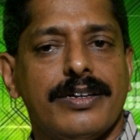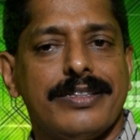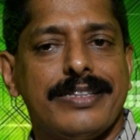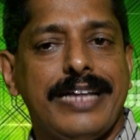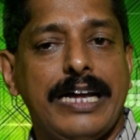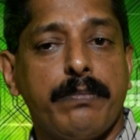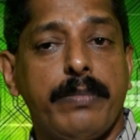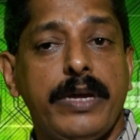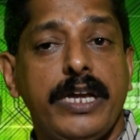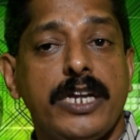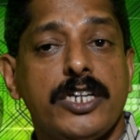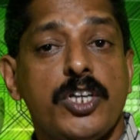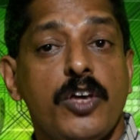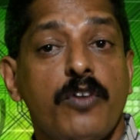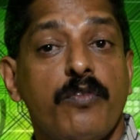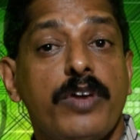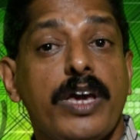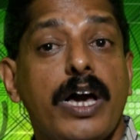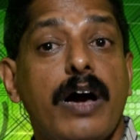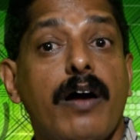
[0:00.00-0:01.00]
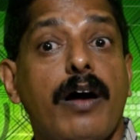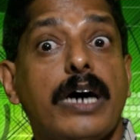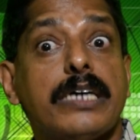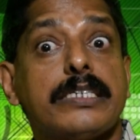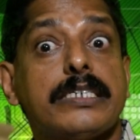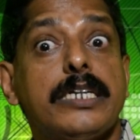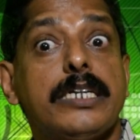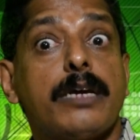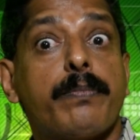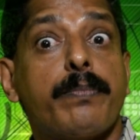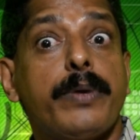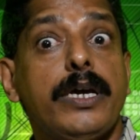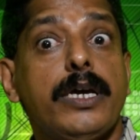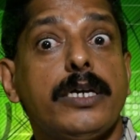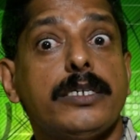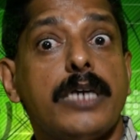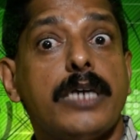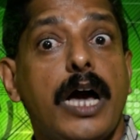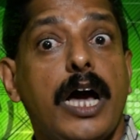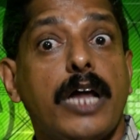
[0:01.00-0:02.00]
That means we have acidic
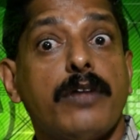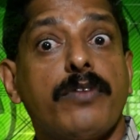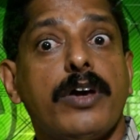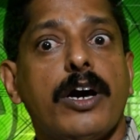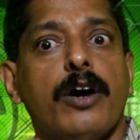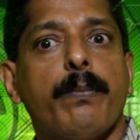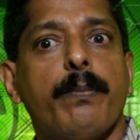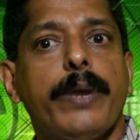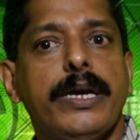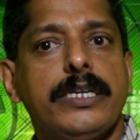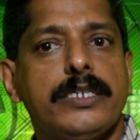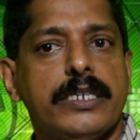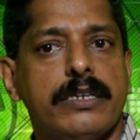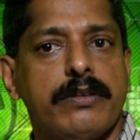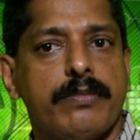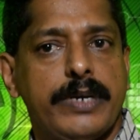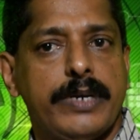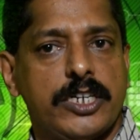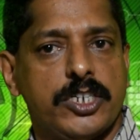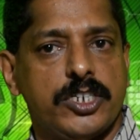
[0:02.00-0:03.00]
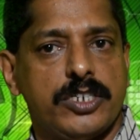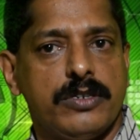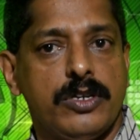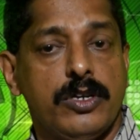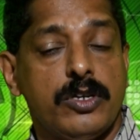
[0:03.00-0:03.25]
pH and we have basic pH.